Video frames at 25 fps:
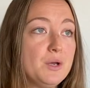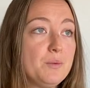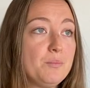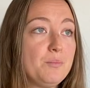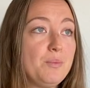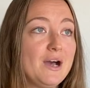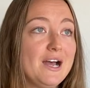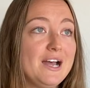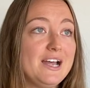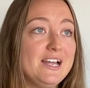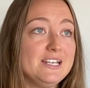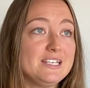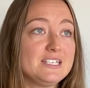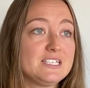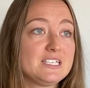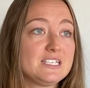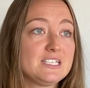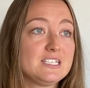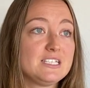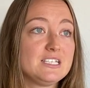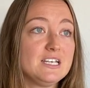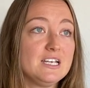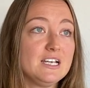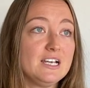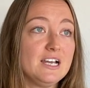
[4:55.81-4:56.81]

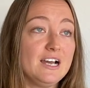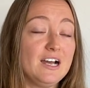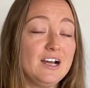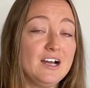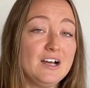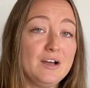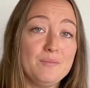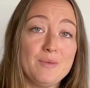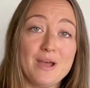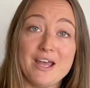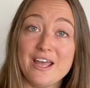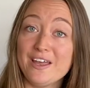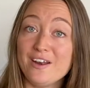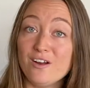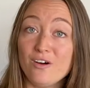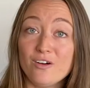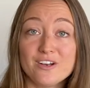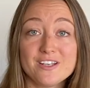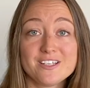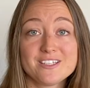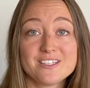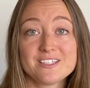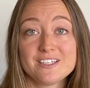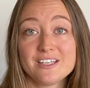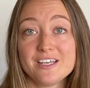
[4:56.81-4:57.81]
But It
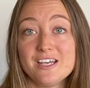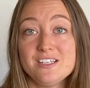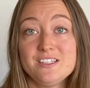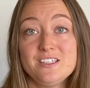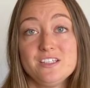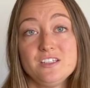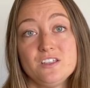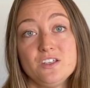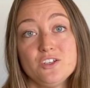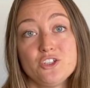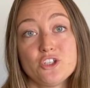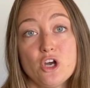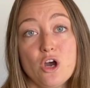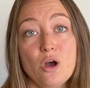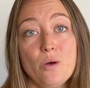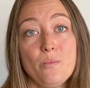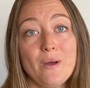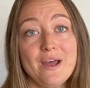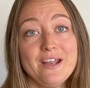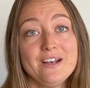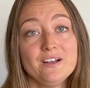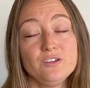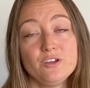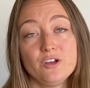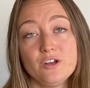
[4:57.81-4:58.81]
honestly, it did the job,
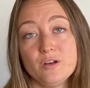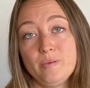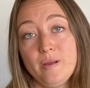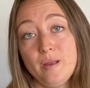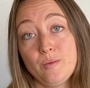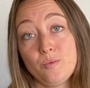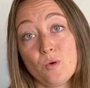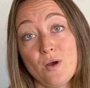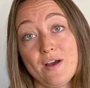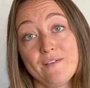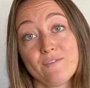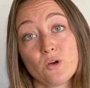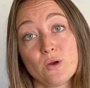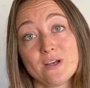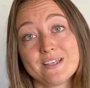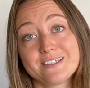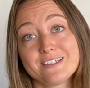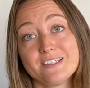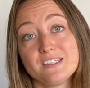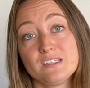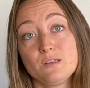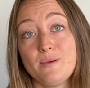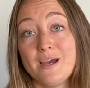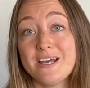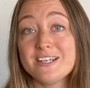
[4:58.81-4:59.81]
and a lot of people have
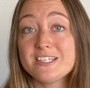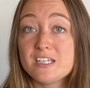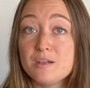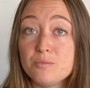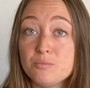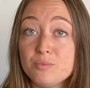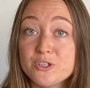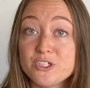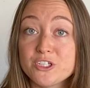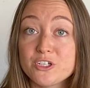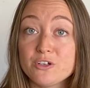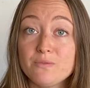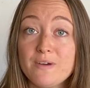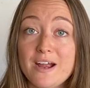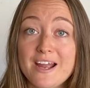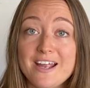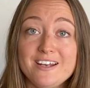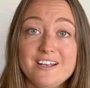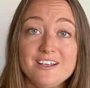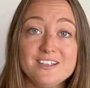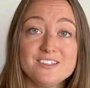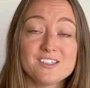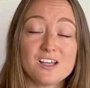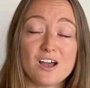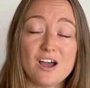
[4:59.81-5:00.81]
questions about temperature
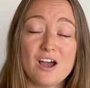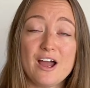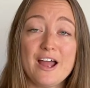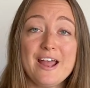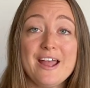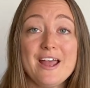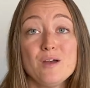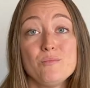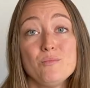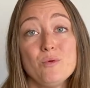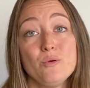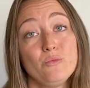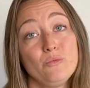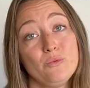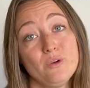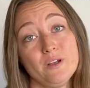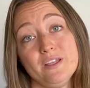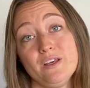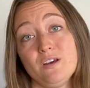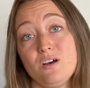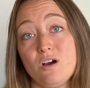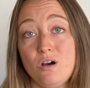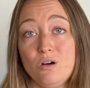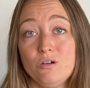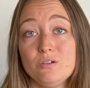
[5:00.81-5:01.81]
ratings. I am a really
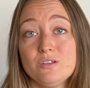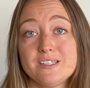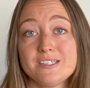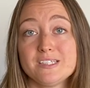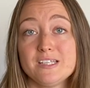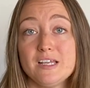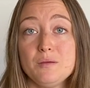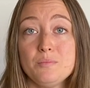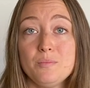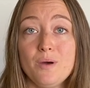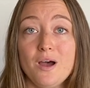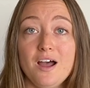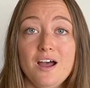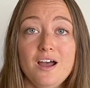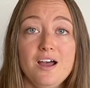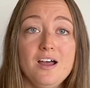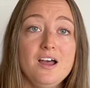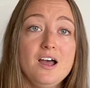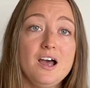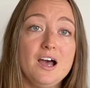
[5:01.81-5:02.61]
cold sleeper.